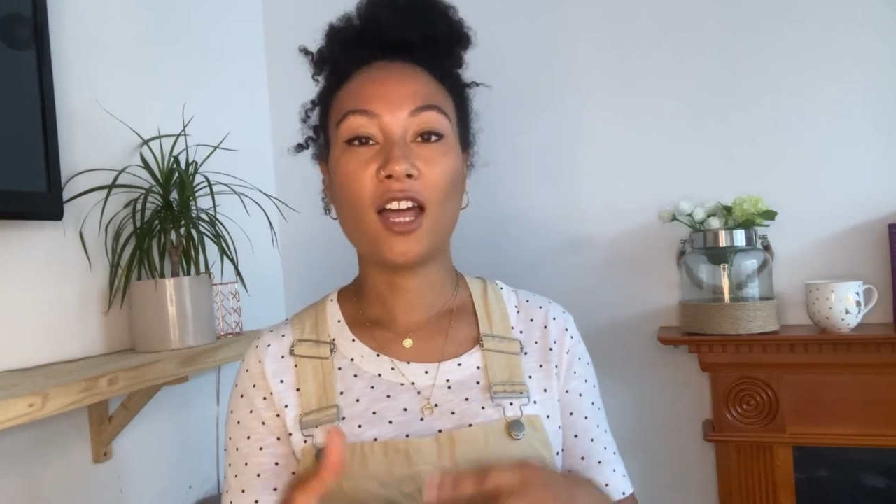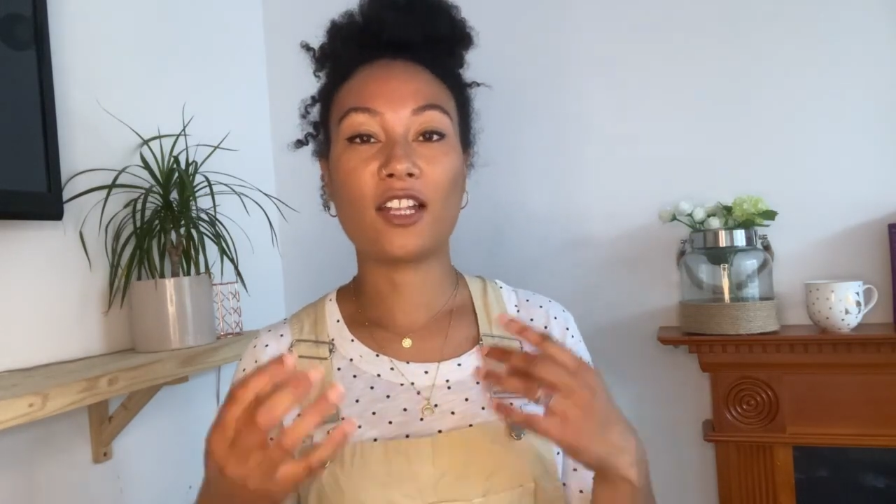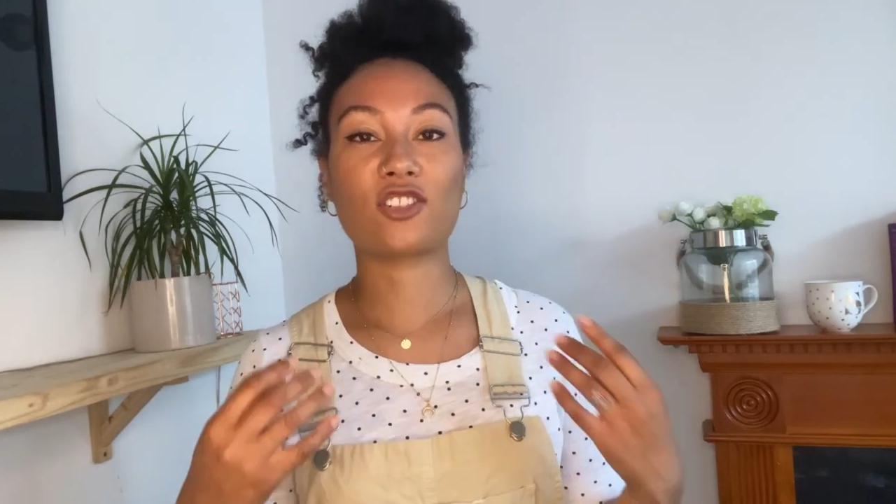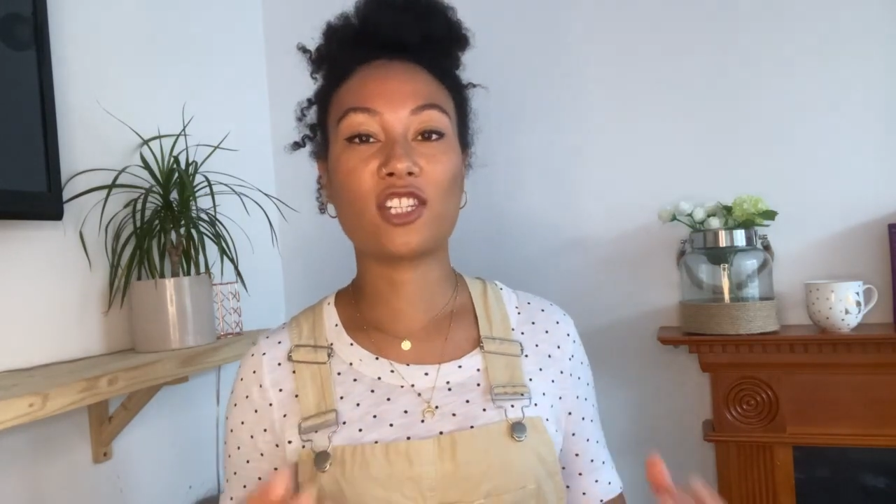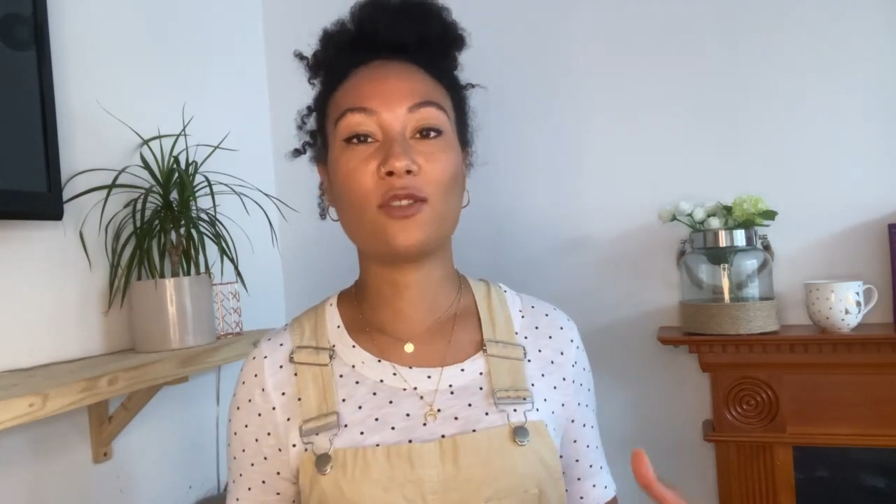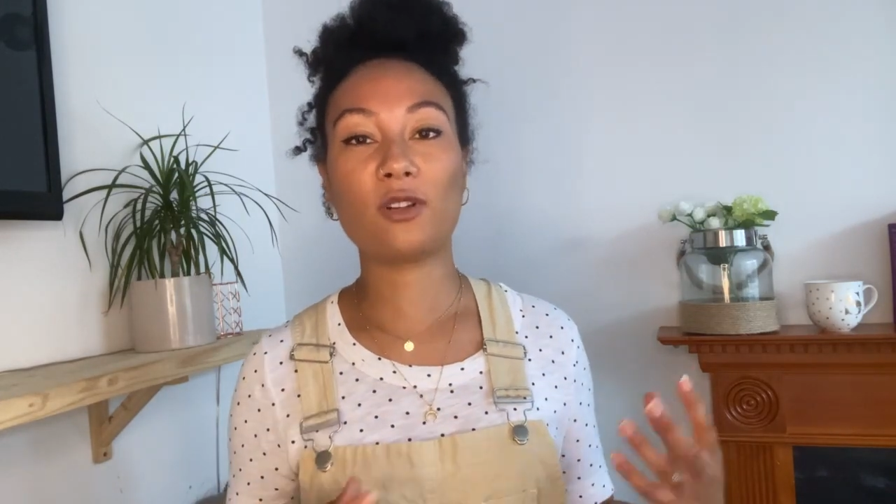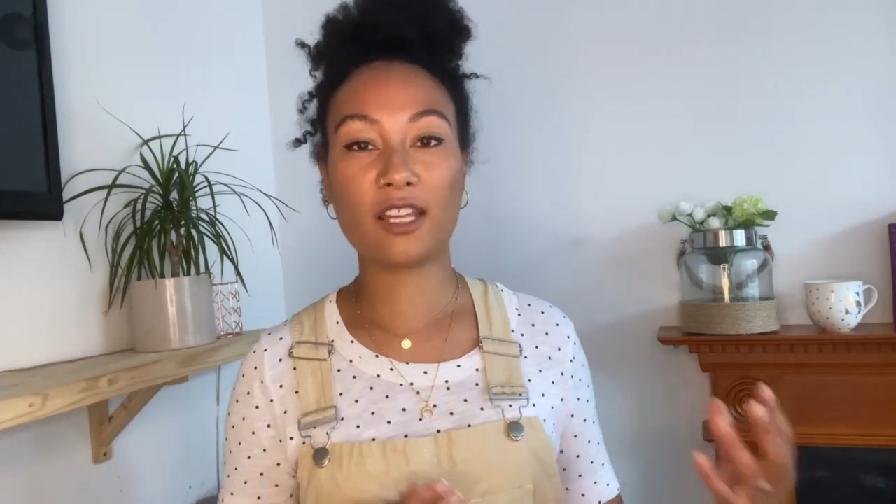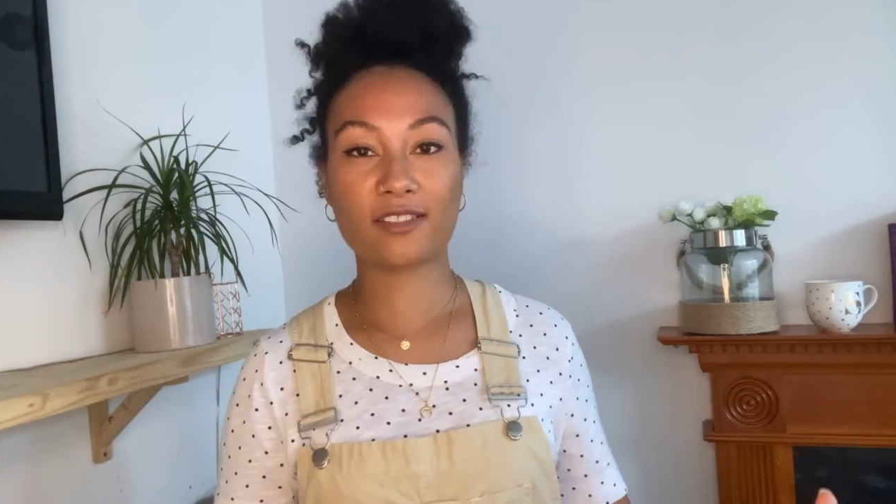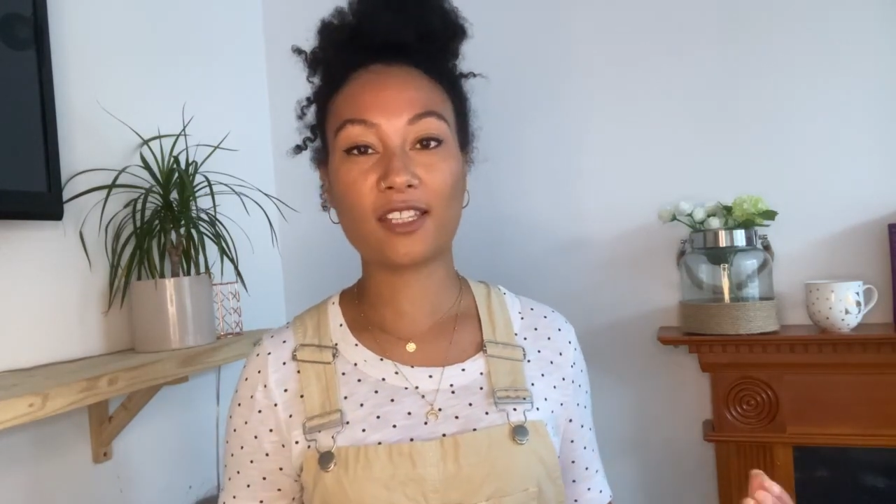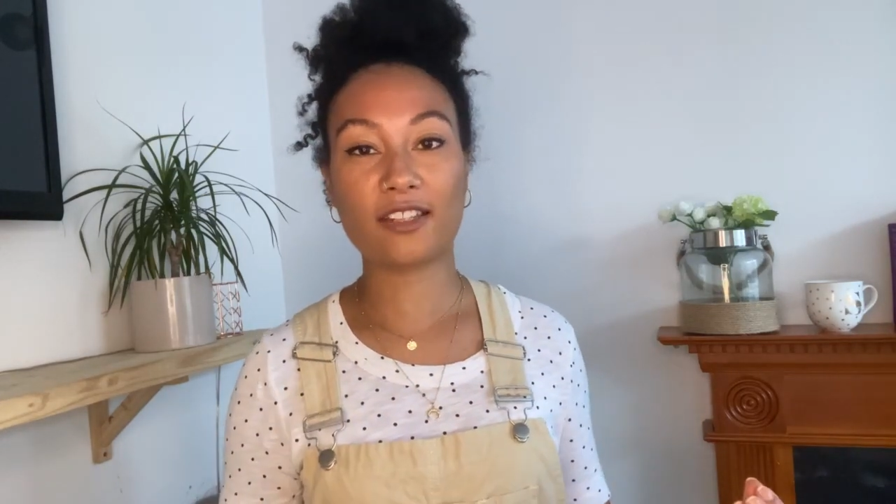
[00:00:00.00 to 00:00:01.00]
and she will
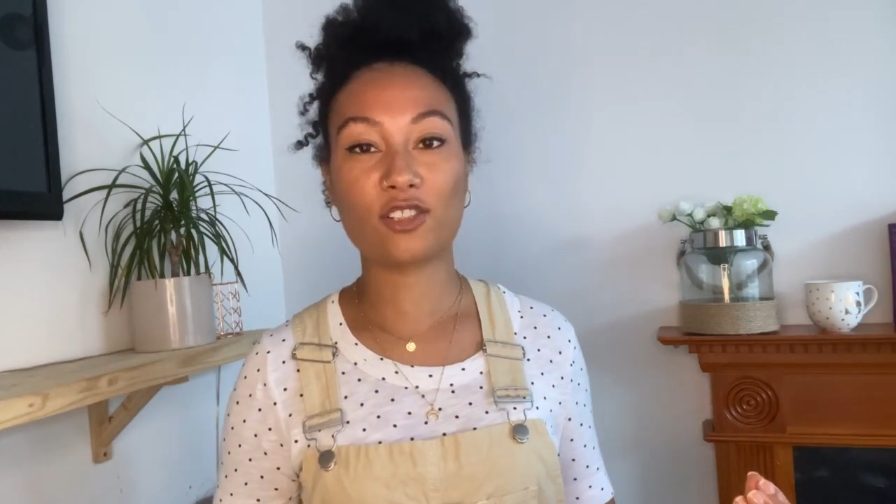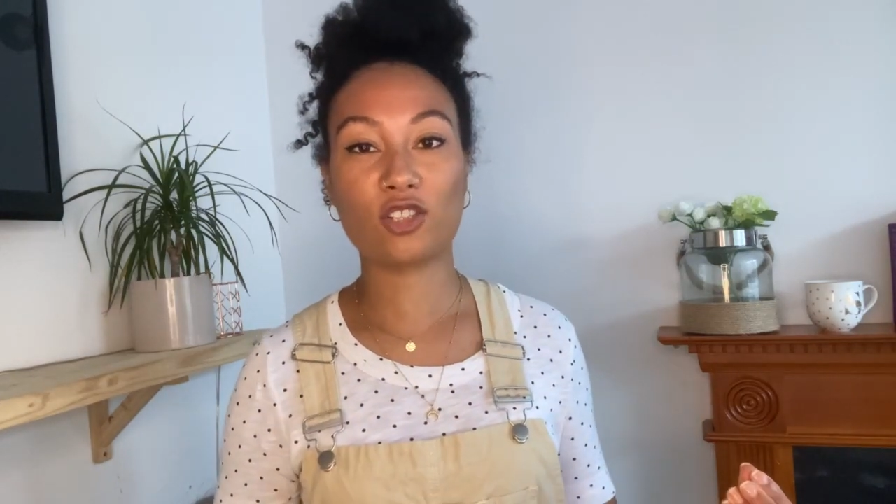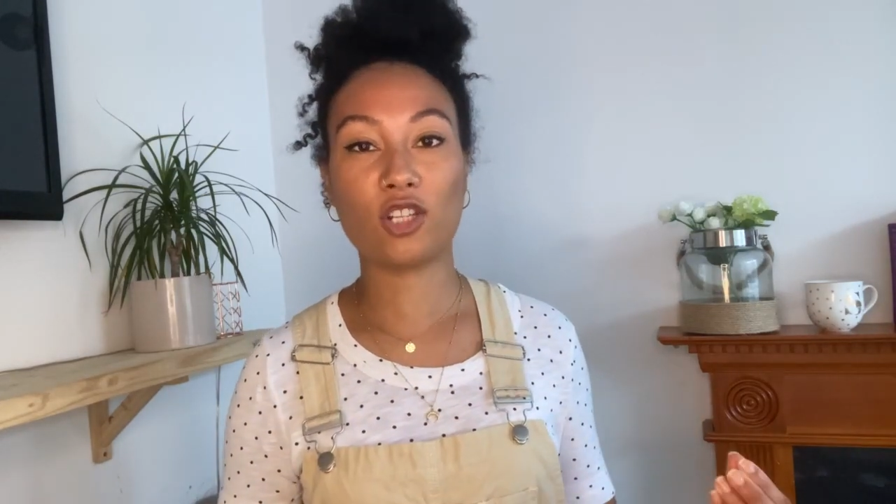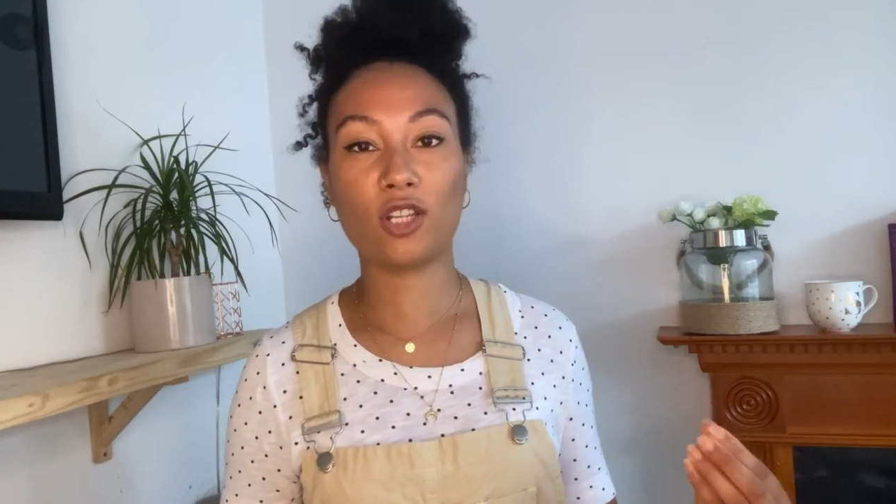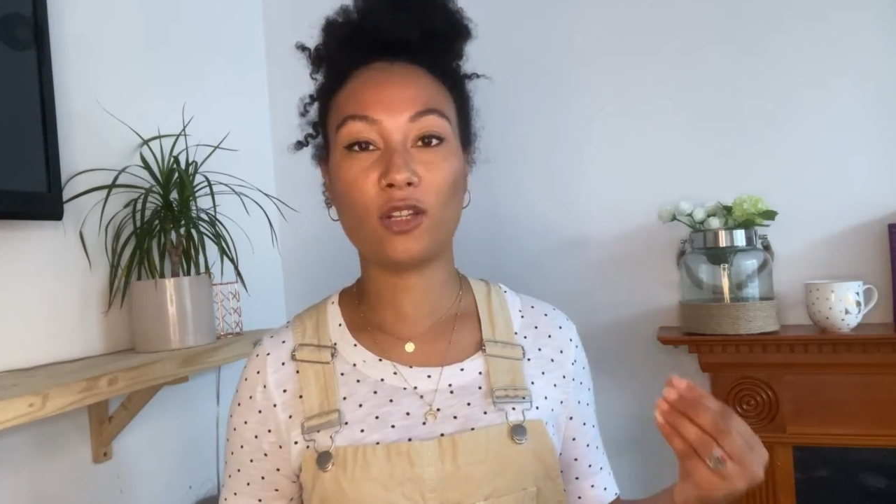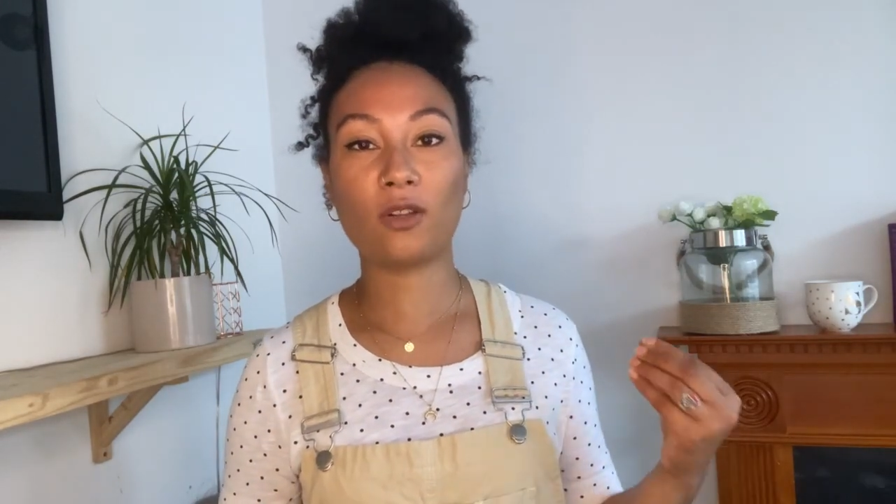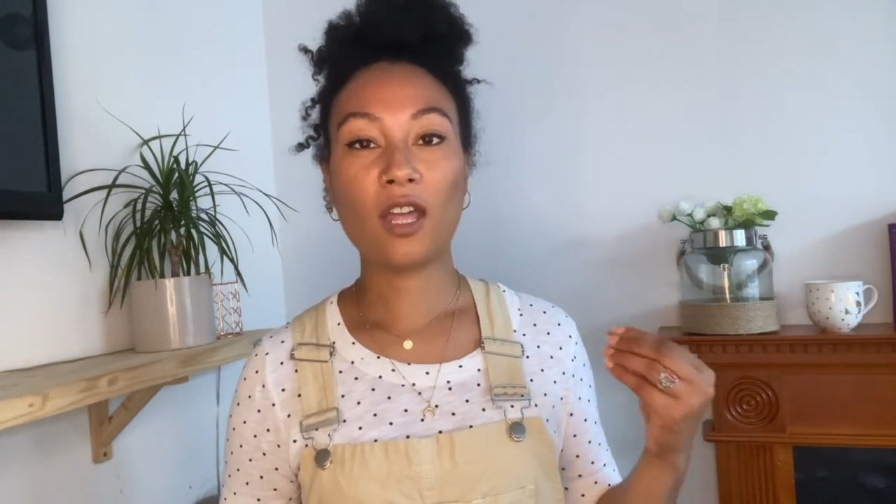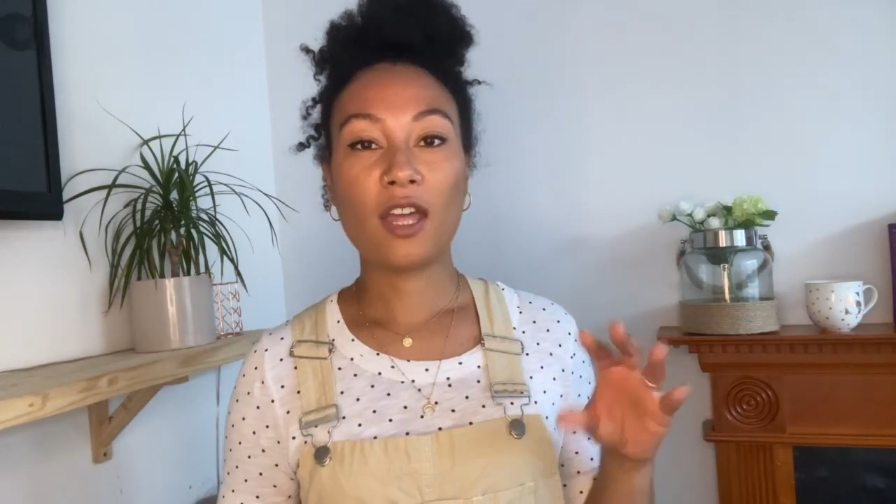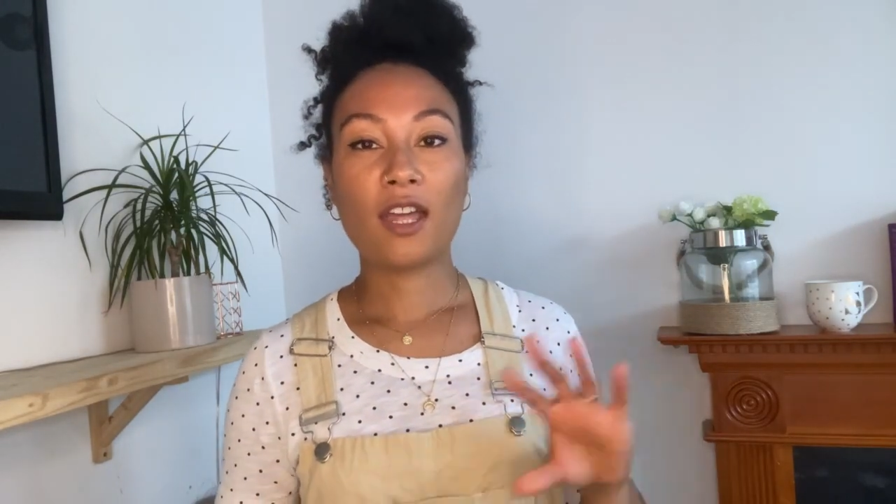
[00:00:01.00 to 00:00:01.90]
assess you.